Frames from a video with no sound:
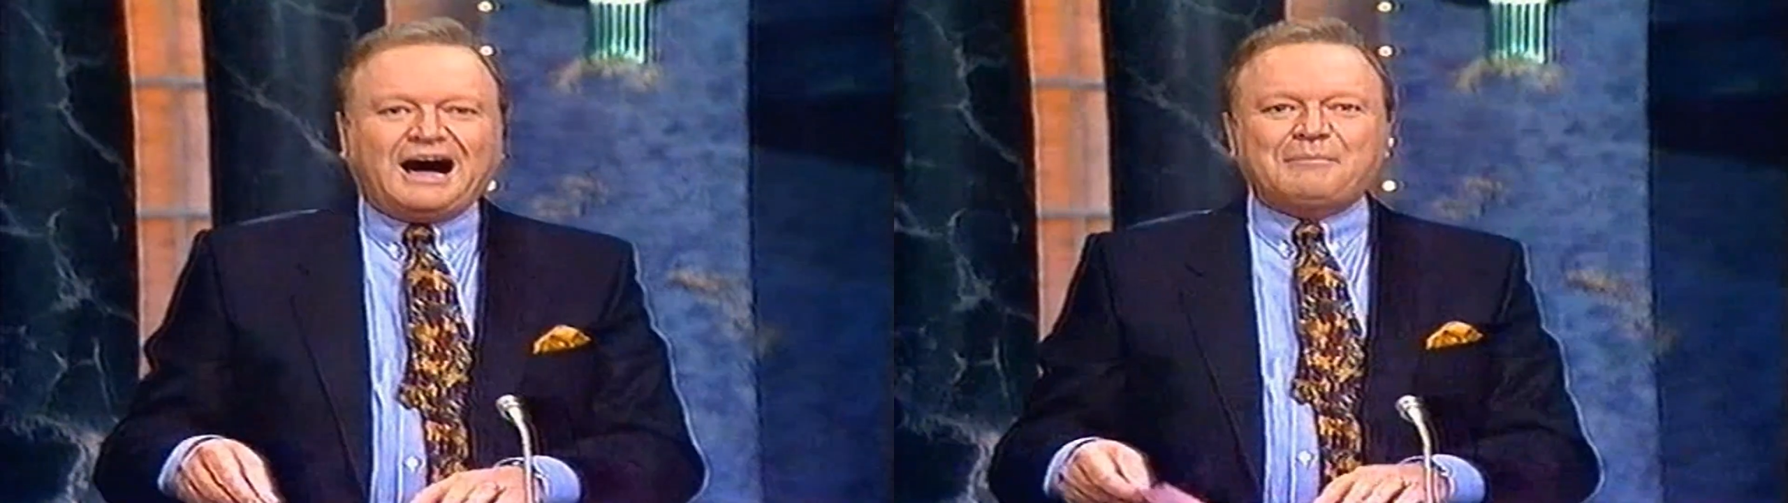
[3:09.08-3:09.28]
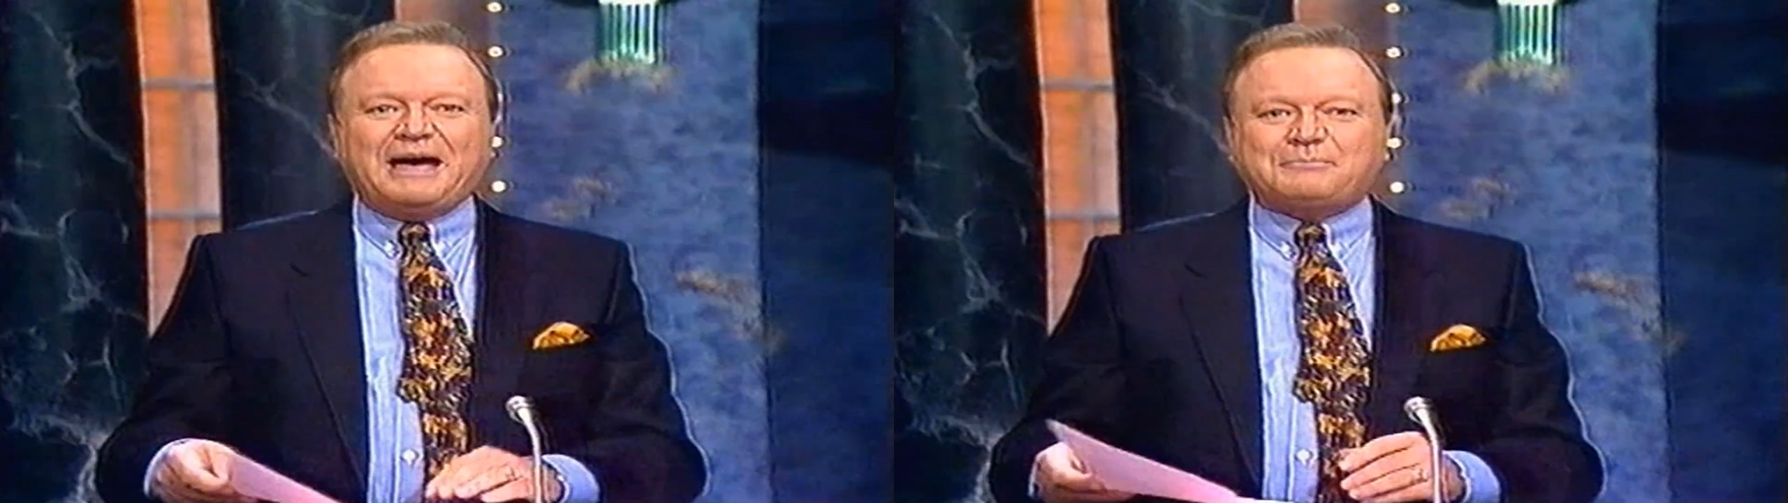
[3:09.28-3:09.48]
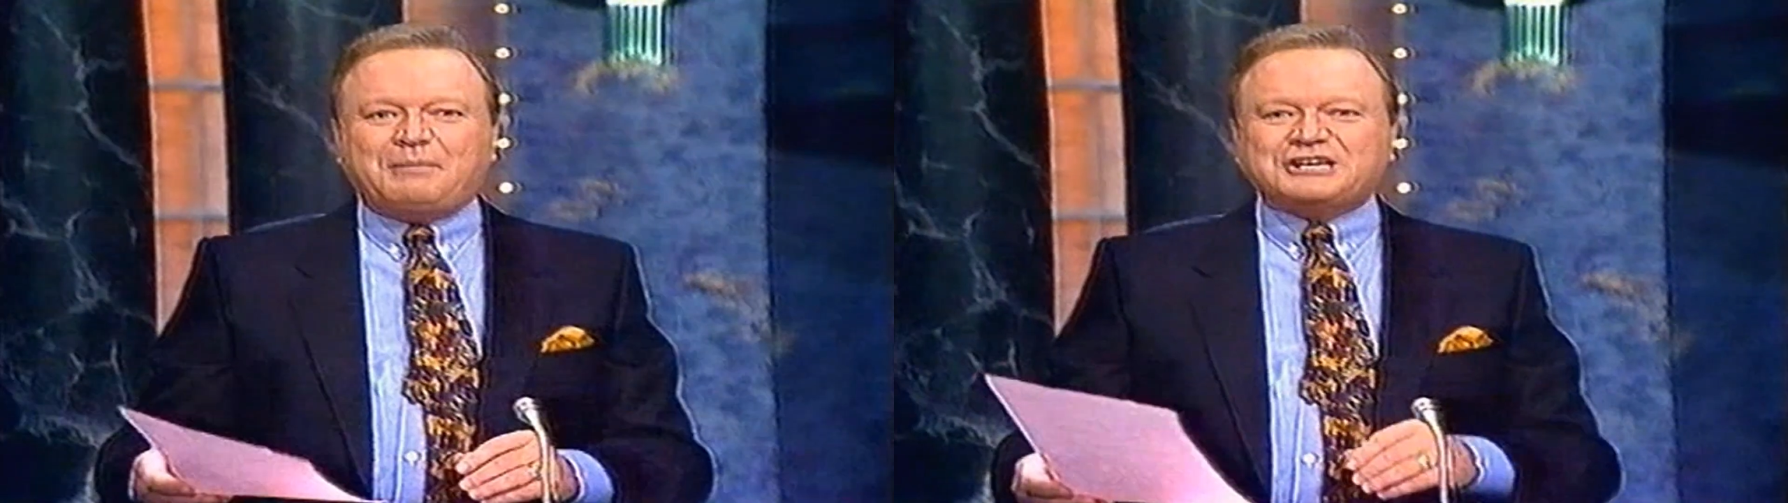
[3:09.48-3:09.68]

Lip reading: I made